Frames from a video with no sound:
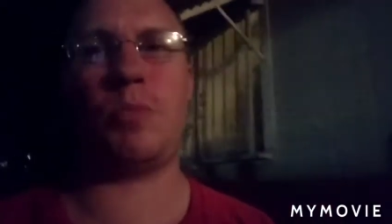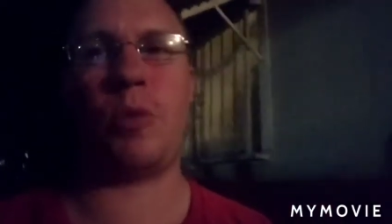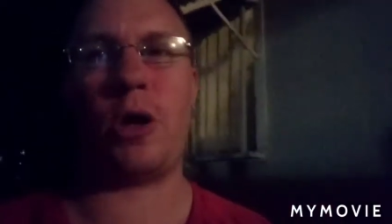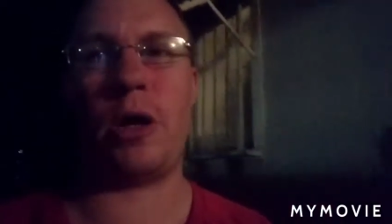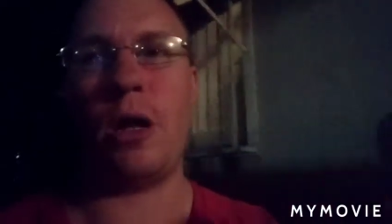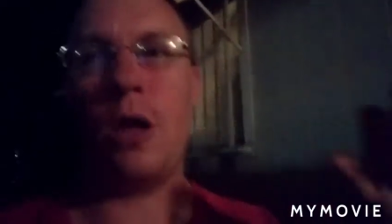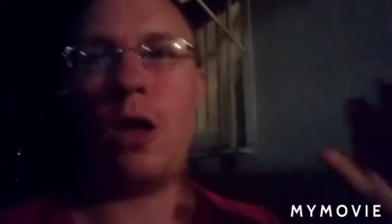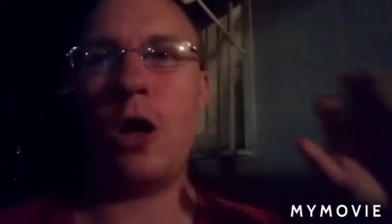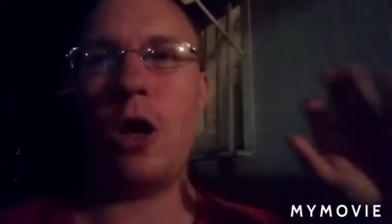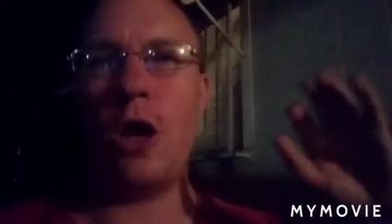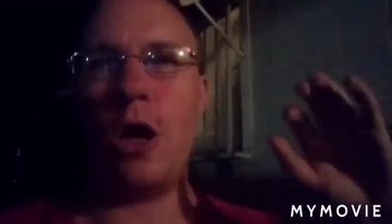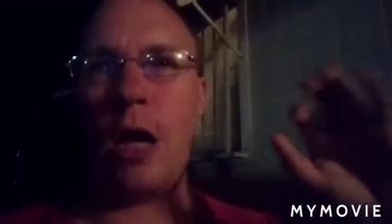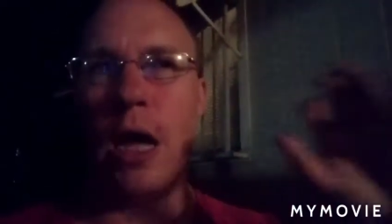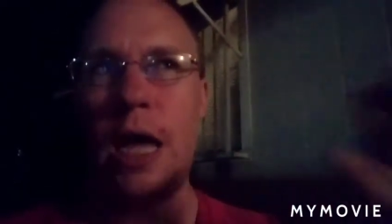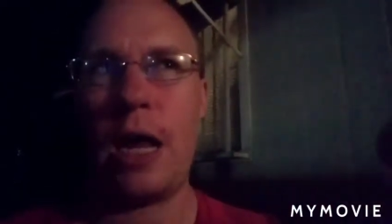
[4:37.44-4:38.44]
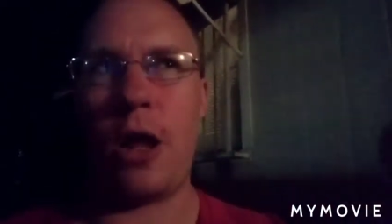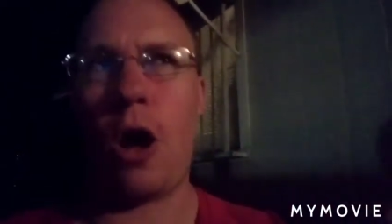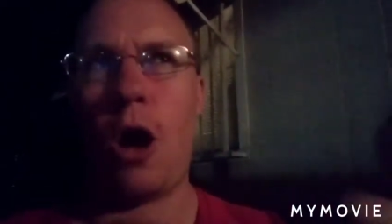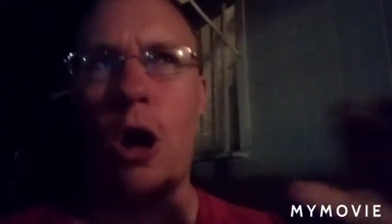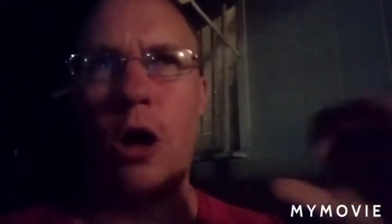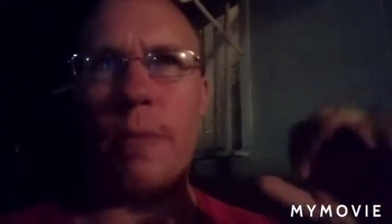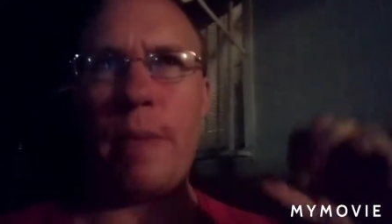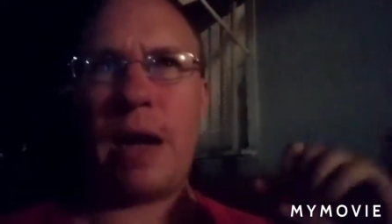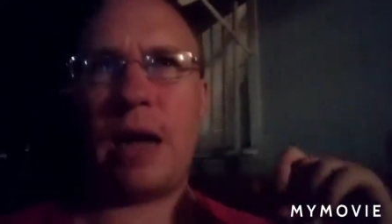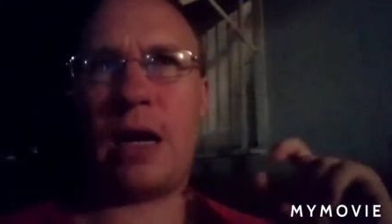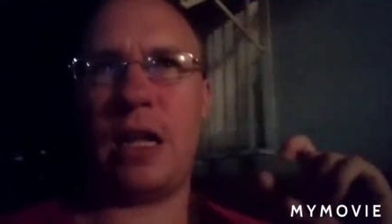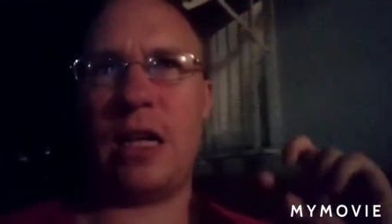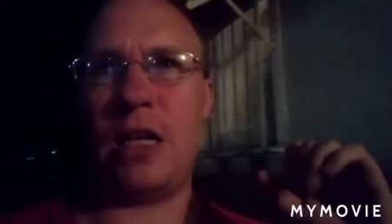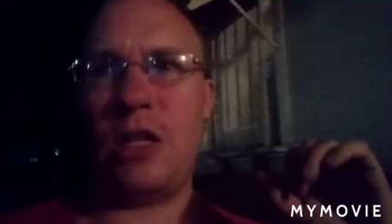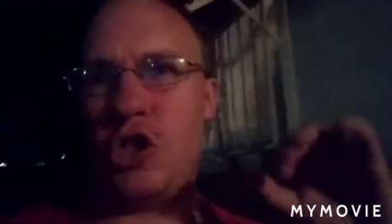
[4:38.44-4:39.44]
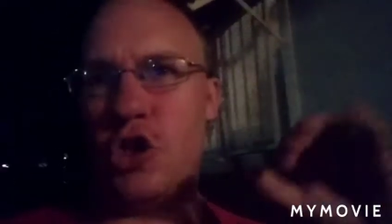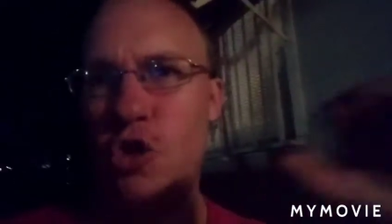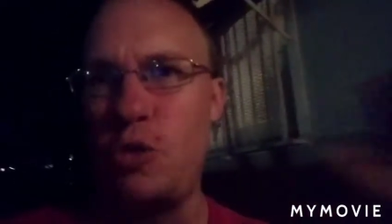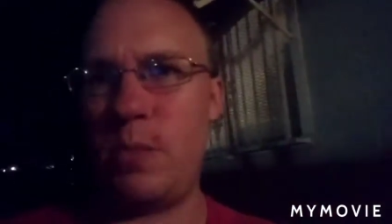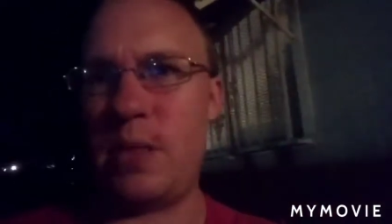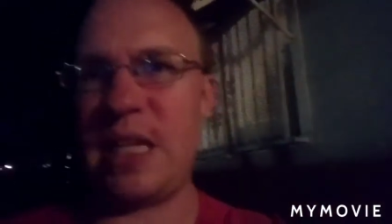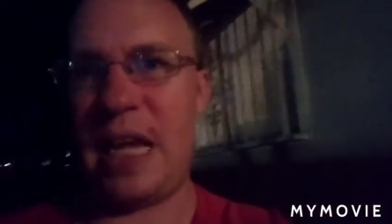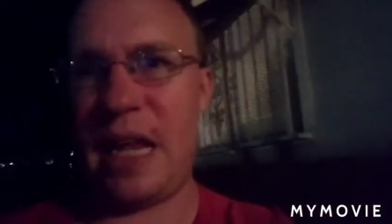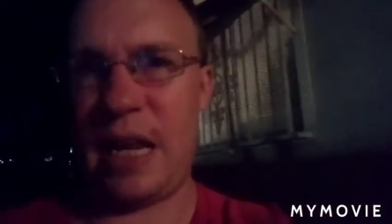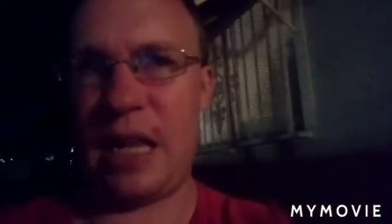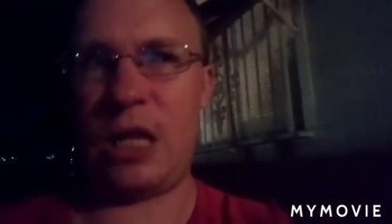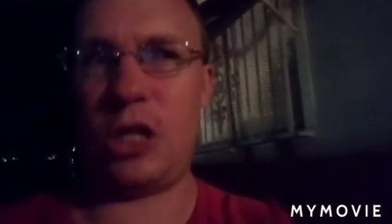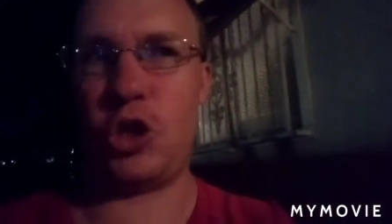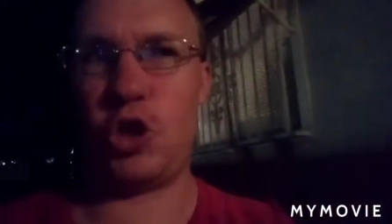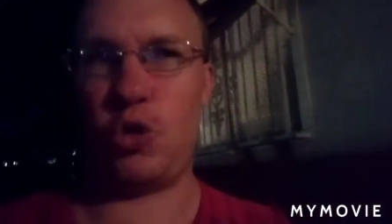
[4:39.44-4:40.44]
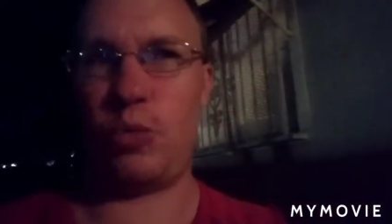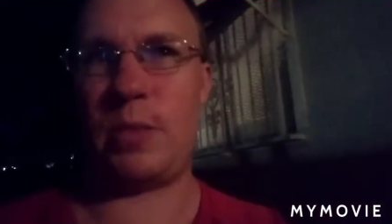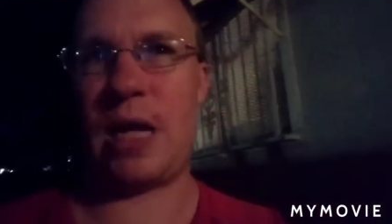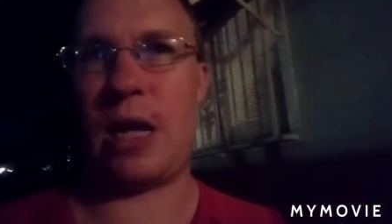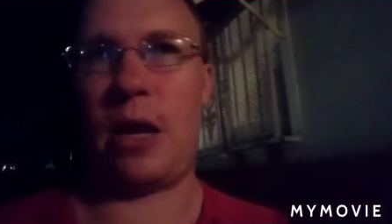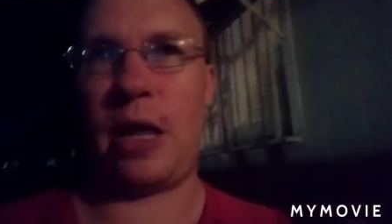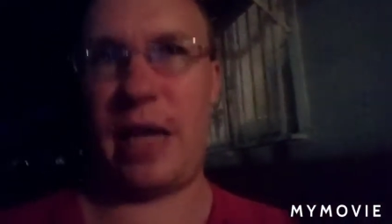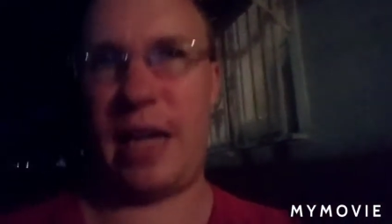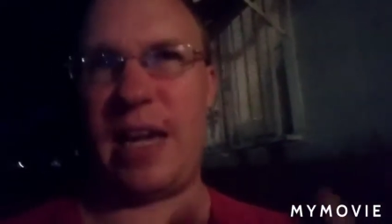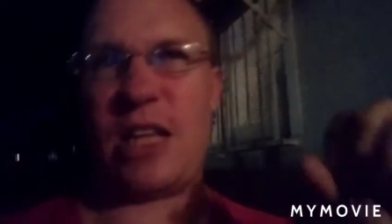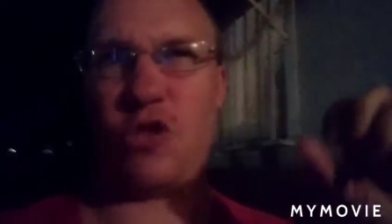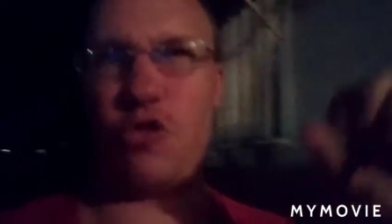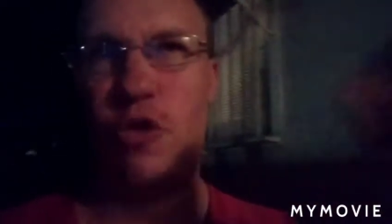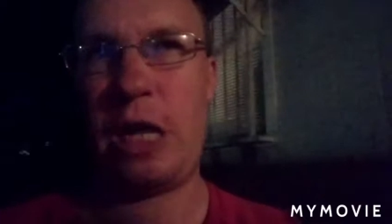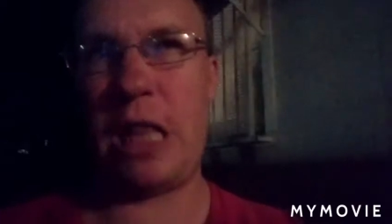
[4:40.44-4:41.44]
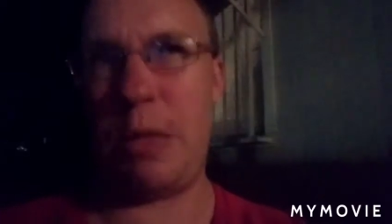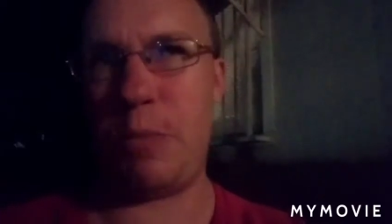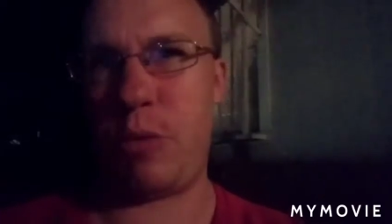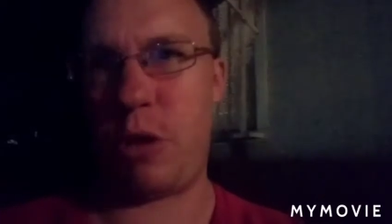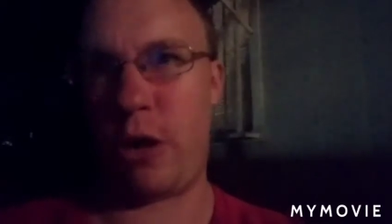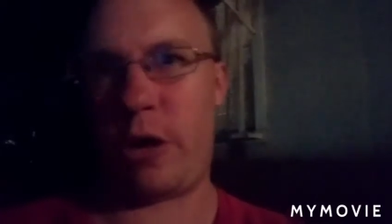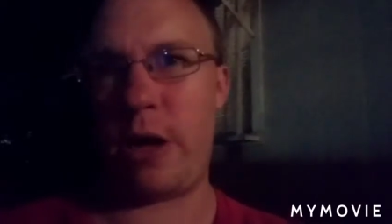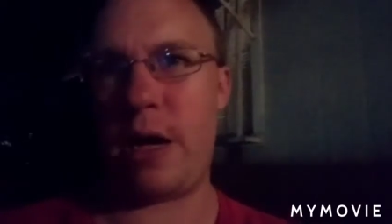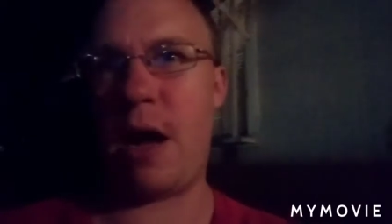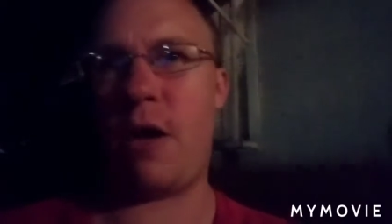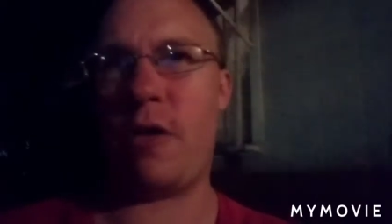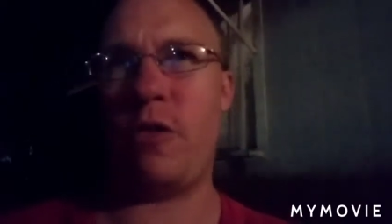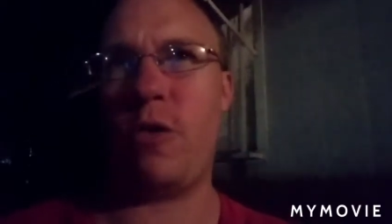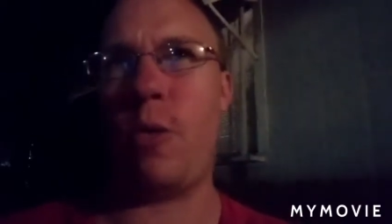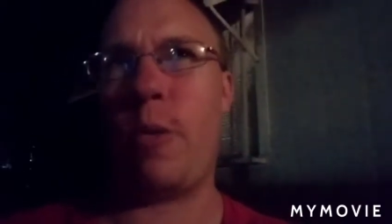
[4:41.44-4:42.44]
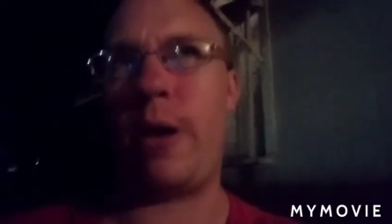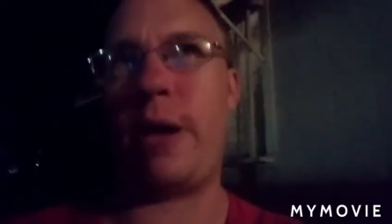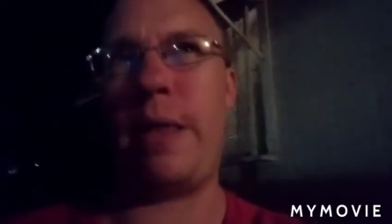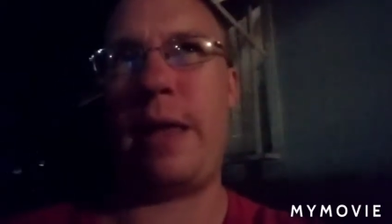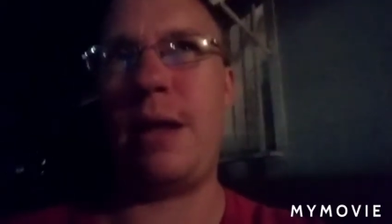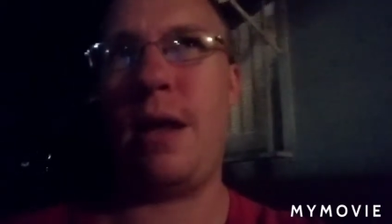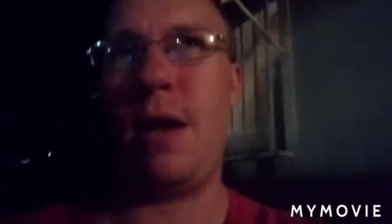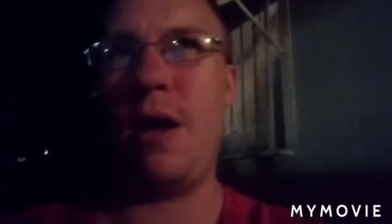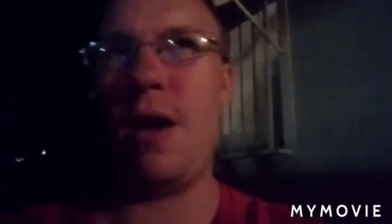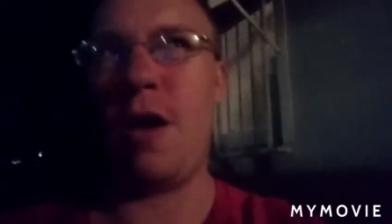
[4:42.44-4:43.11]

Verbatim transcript: but it automatically zooms in and zooms out, like gets really blurry out of nowhere, and then